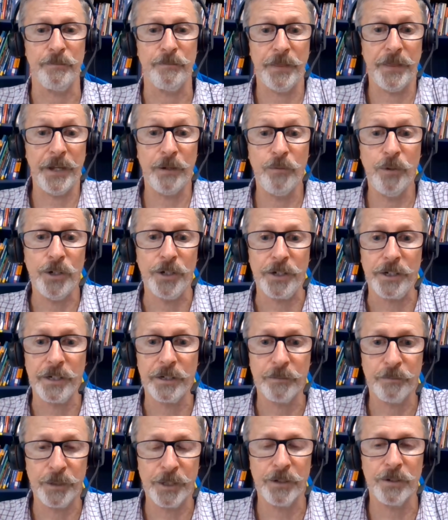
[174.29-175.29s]
but they
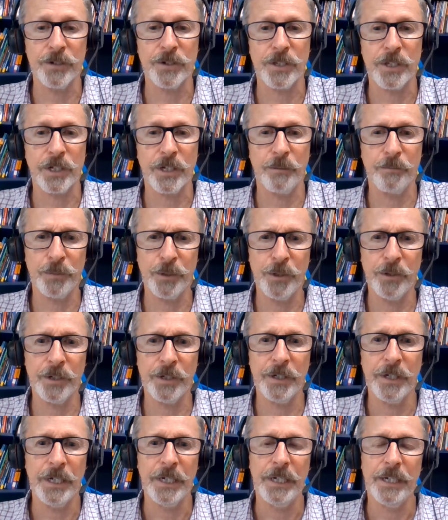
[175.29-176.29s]
work because the
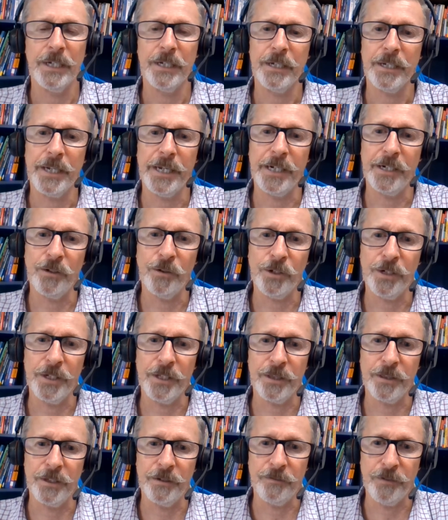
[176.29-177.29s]
computer can look
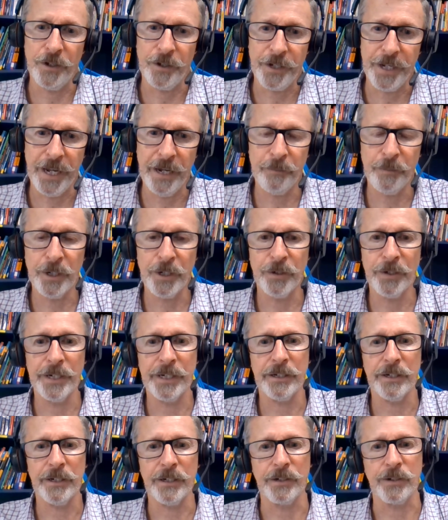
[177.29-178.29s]
at the
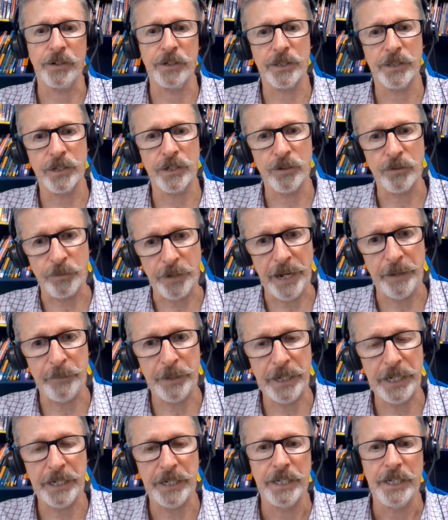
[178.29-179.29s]
vocabulary, can look at the grammar,